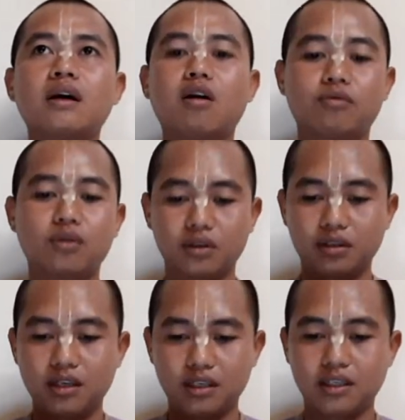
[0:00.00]
of course,
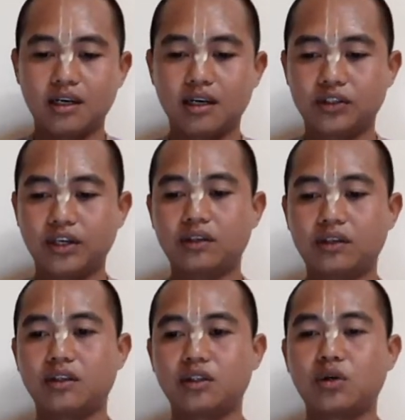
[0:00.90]
this
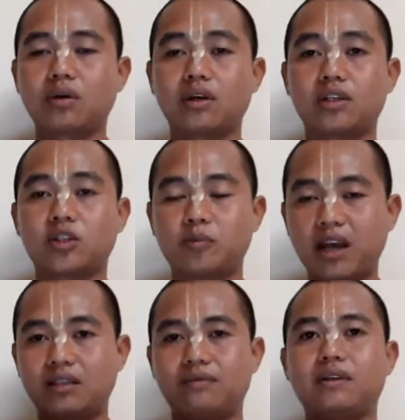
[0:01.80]
section is talking
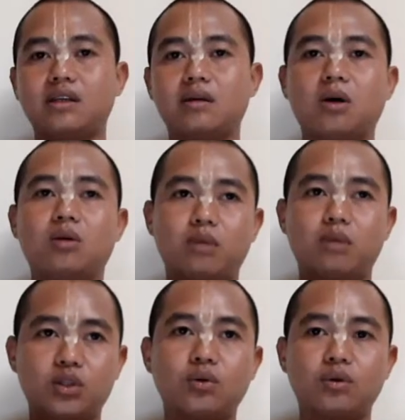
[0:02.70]
specifically about
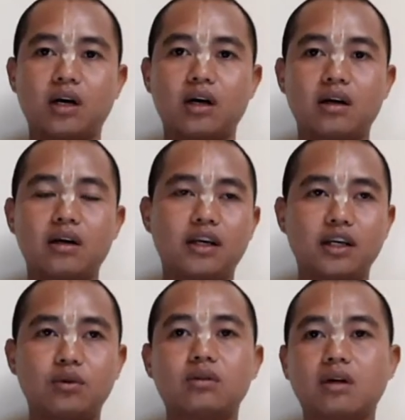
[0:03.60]
Mathura
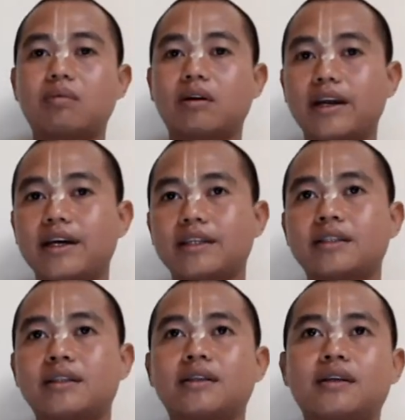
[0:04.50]
in Uttar
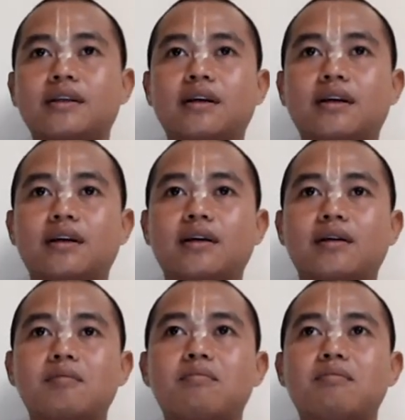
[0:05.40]
Pradesh, uh,
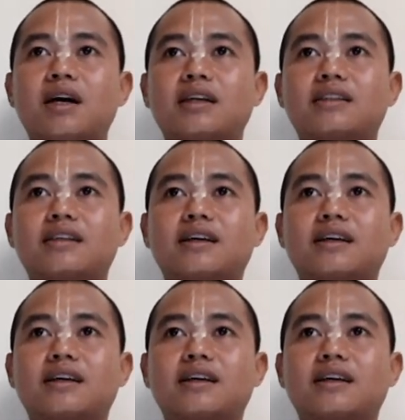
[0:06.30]
but